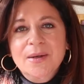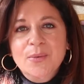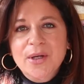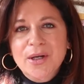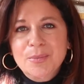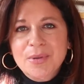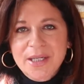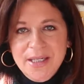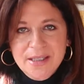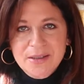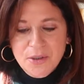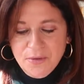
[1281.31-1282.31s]
we are
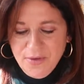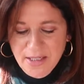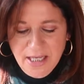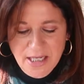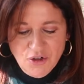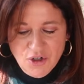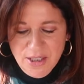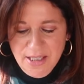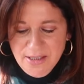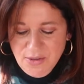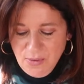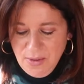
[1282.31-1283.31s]
planning a little vacation,
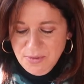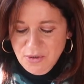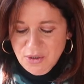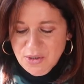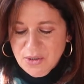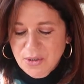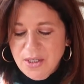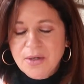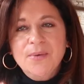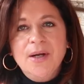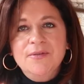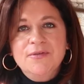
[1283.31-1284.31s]
and so I was just looking
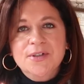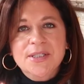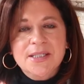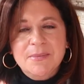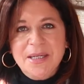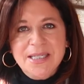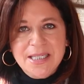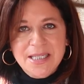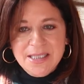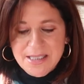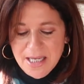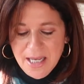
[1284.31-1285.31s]
around for some
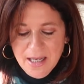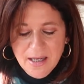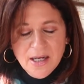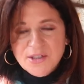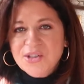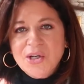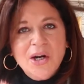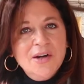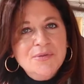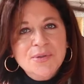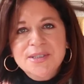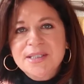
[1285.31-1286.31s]
ideas. A
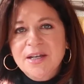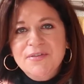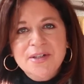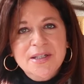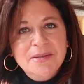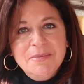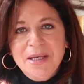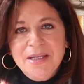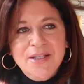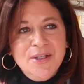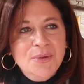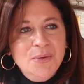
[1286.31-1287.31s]
scarf will definitely
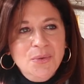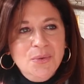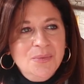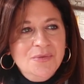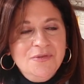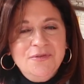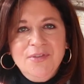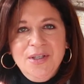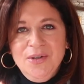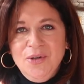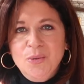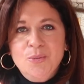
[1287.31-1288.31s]
make you
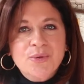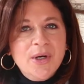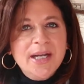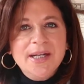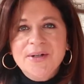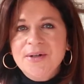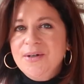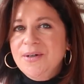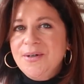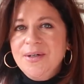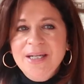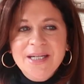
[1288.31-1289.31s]
feel
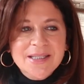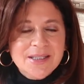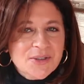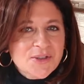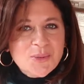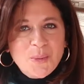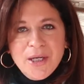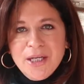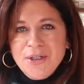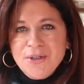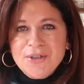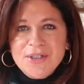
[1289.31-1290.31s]
brighter, a little spring
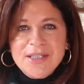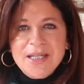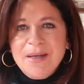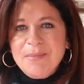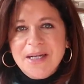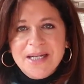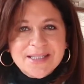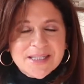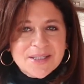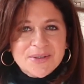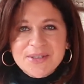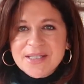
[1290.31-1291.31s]
in your step. It adds a
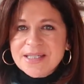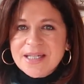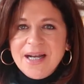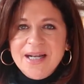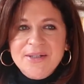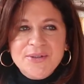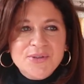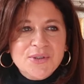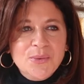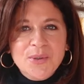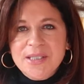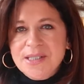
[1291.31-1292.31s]
little style to
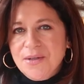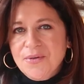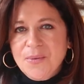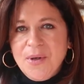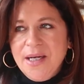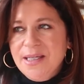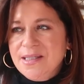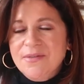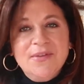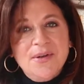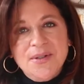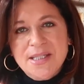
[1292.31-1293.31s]
what is otherwise a
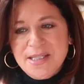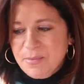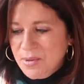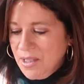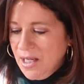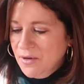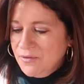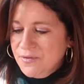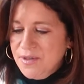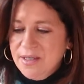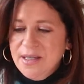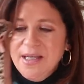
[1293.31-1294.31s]
very simple
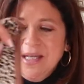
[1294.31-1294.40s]
outfit.